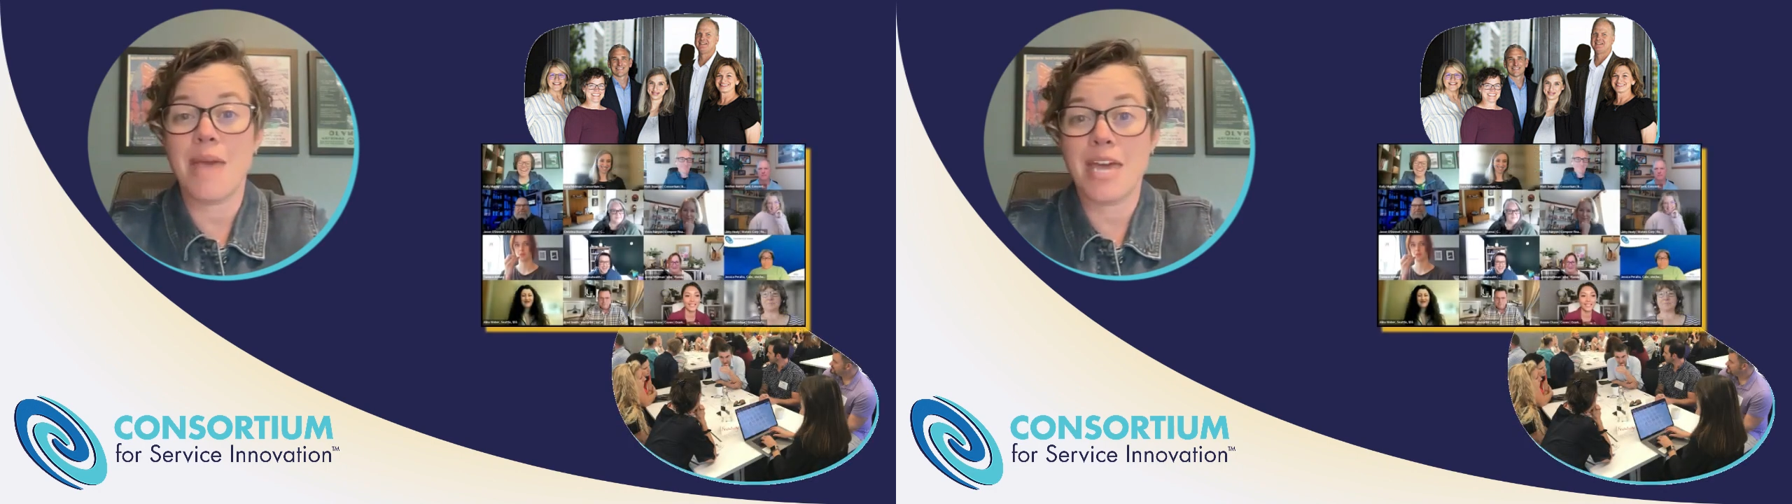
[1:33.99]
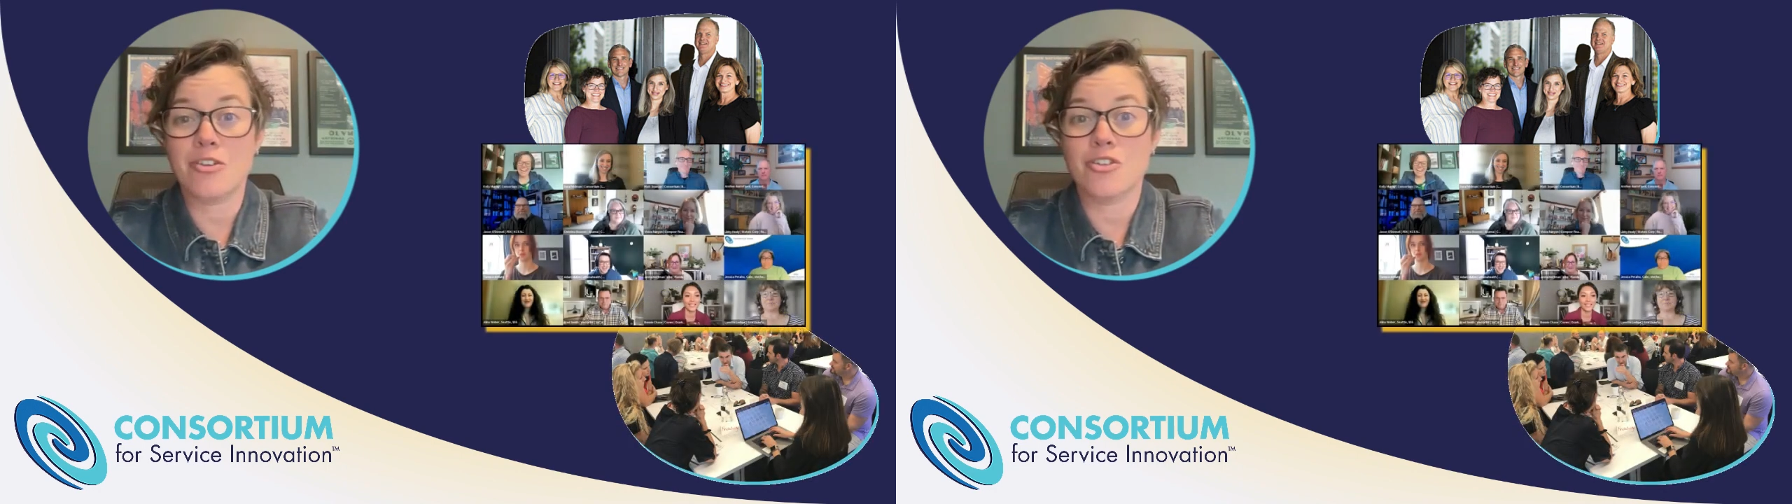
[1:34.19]

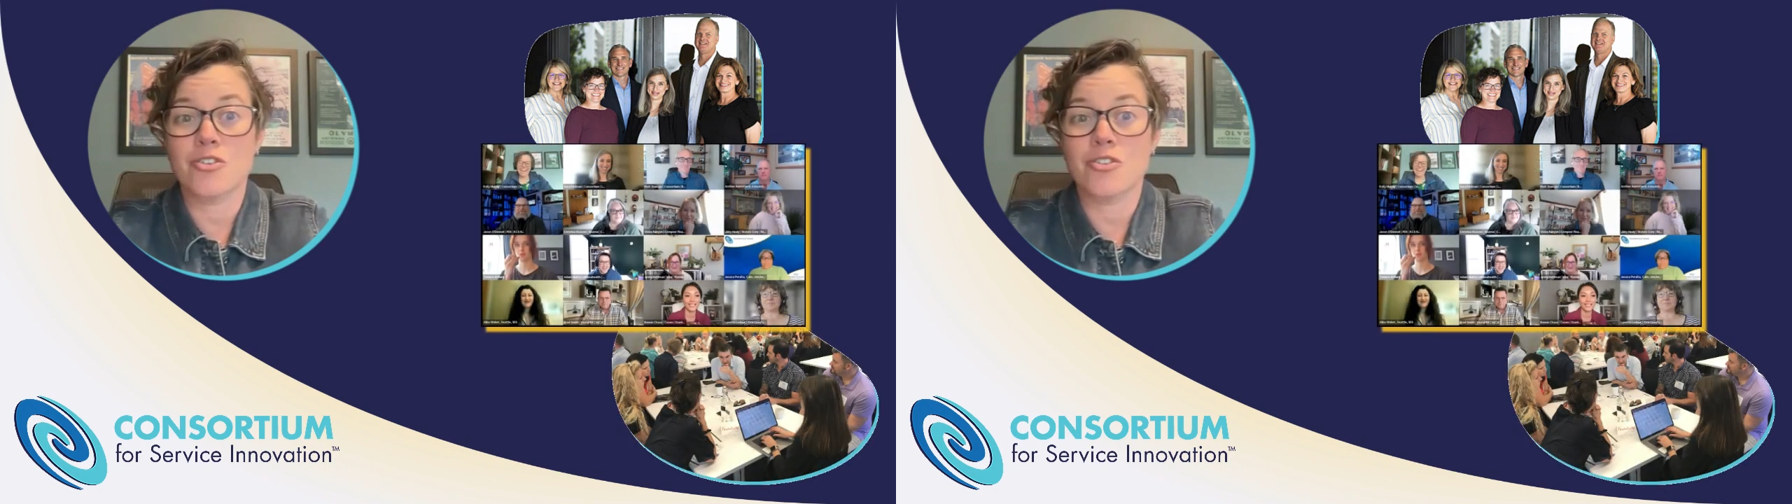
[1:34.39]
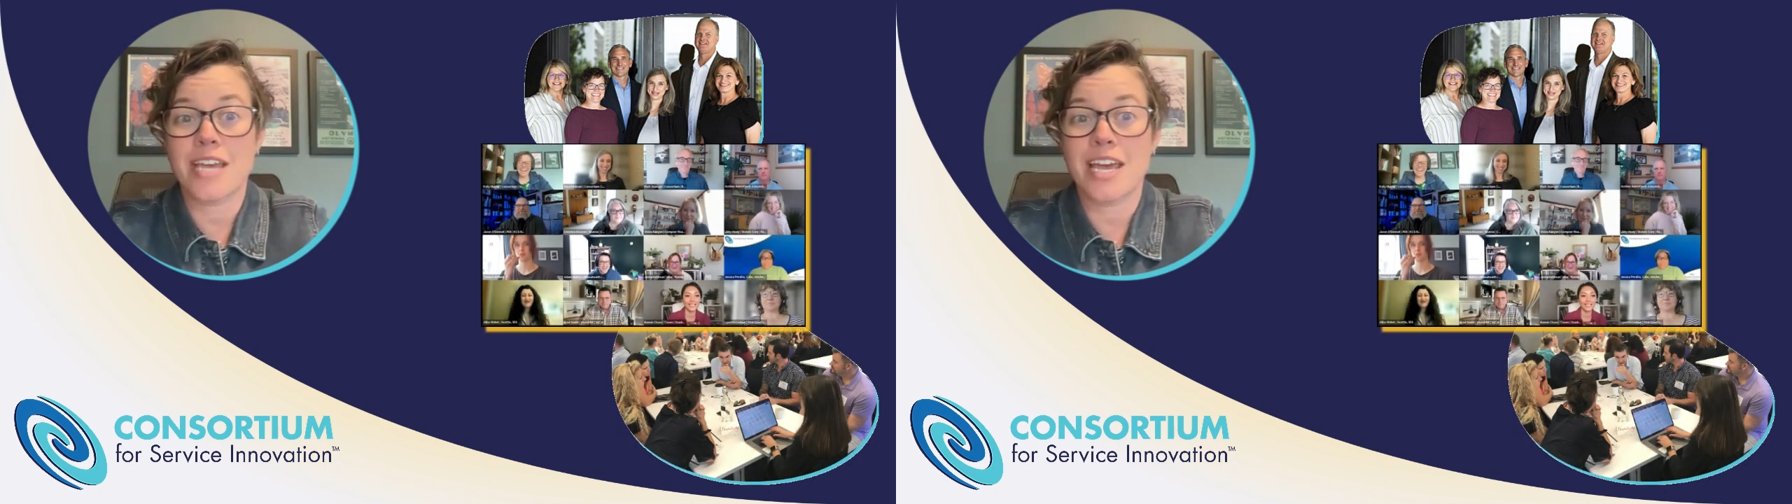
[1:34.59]

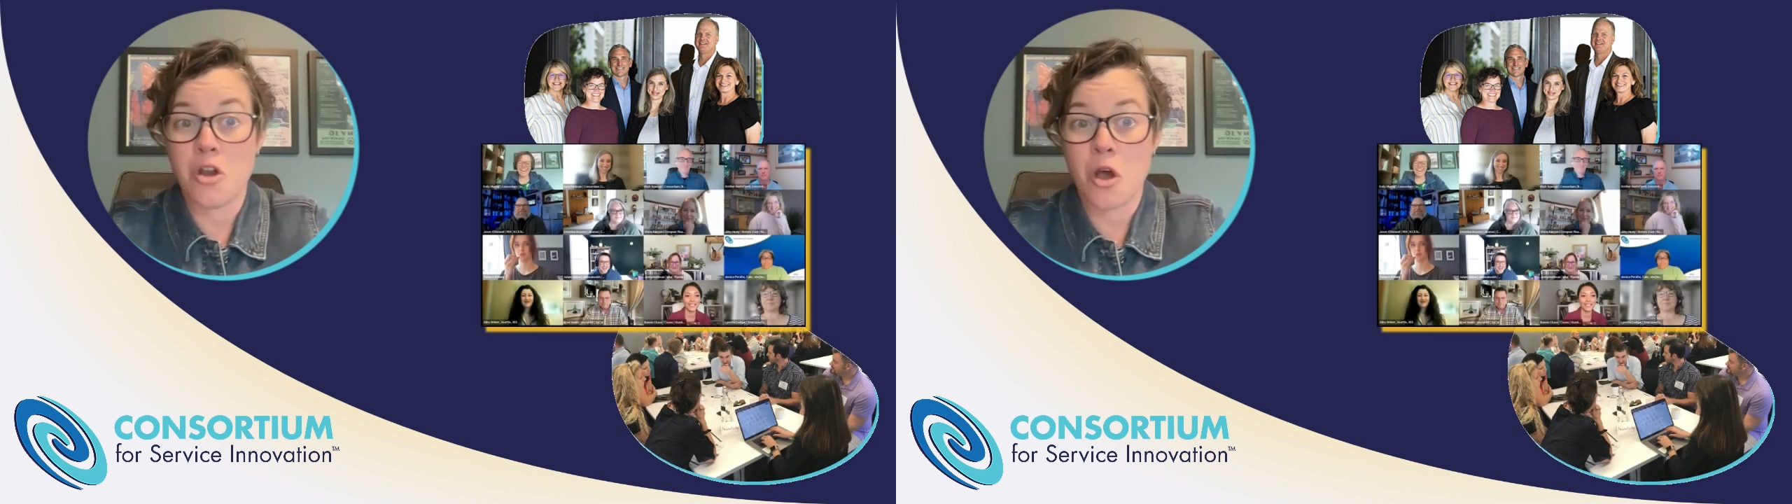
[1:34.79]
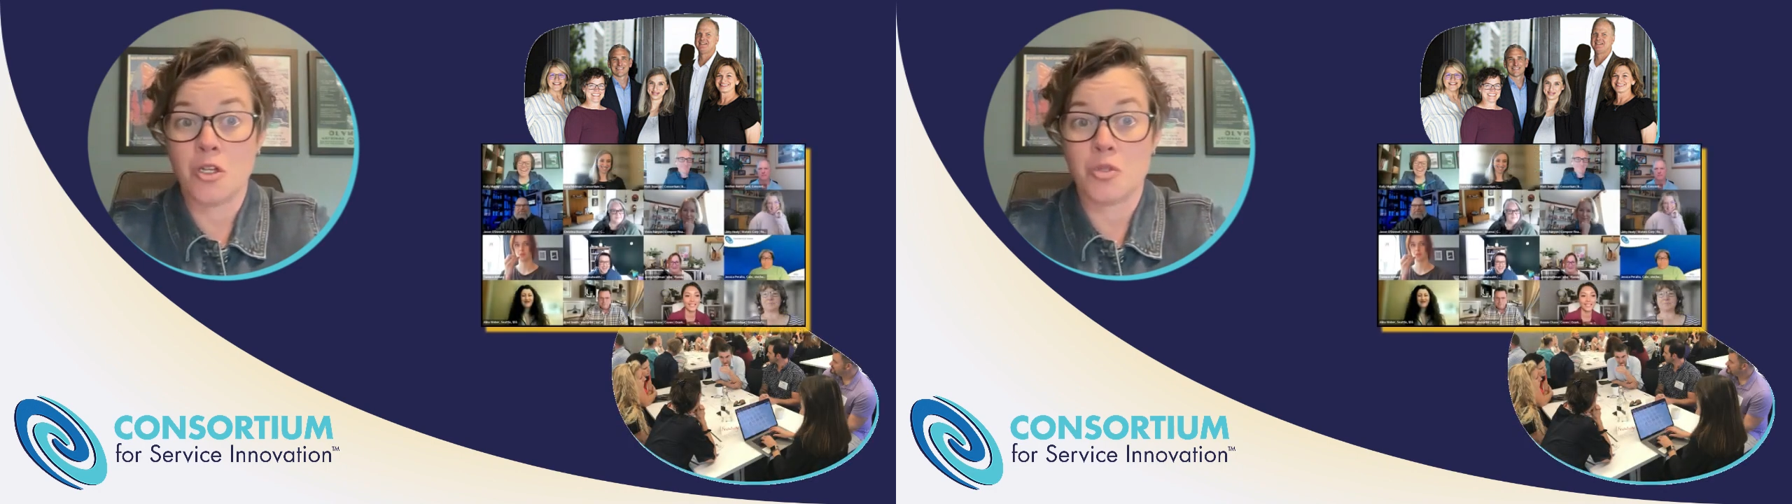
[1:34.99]
managers, and
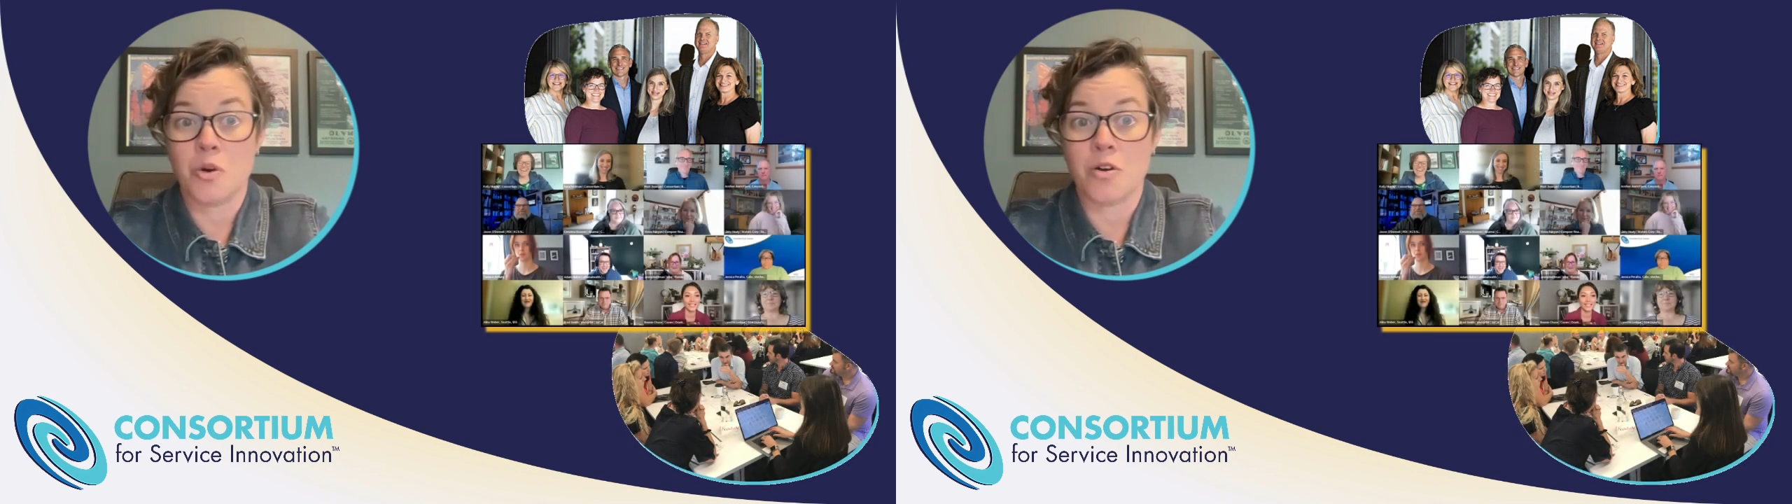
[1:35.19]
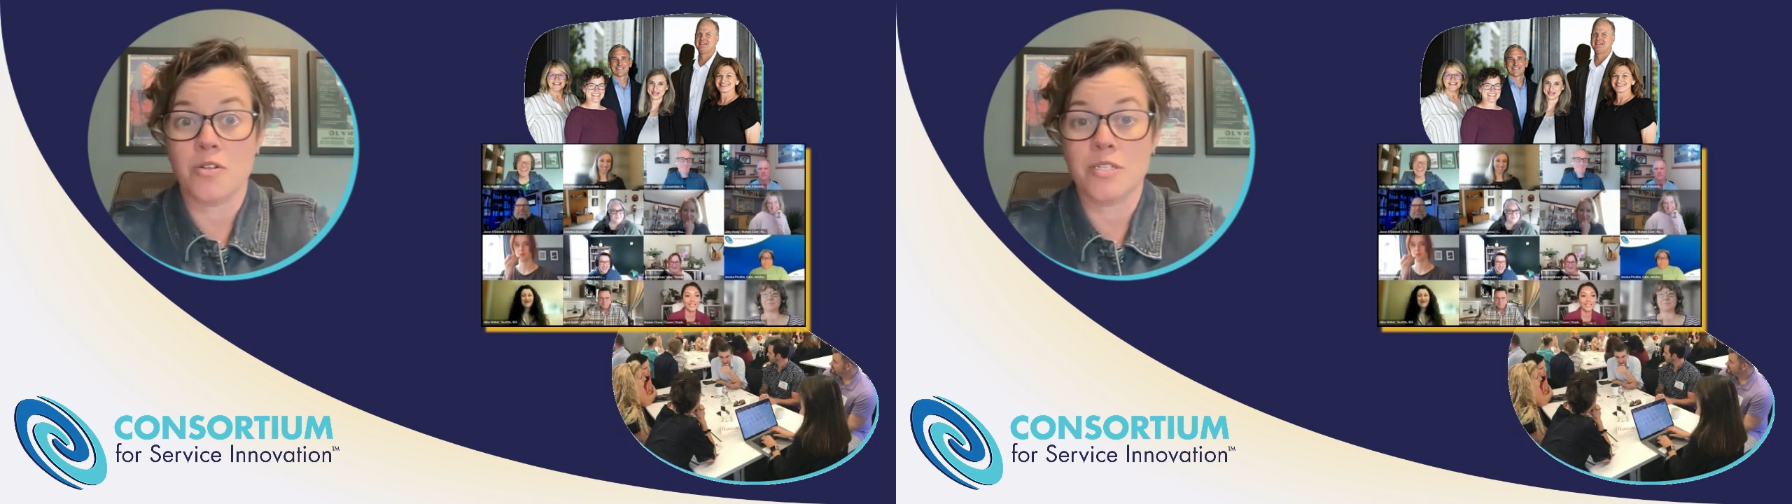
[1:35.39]
knowledge
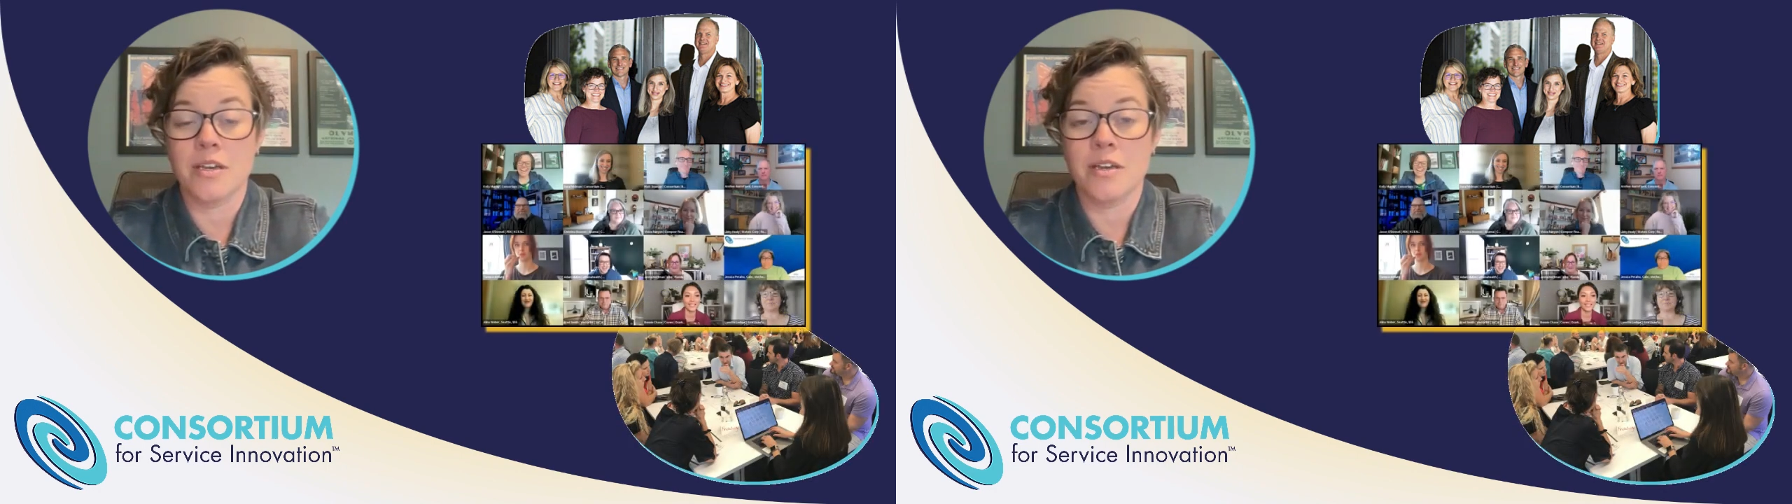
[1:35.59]
workers,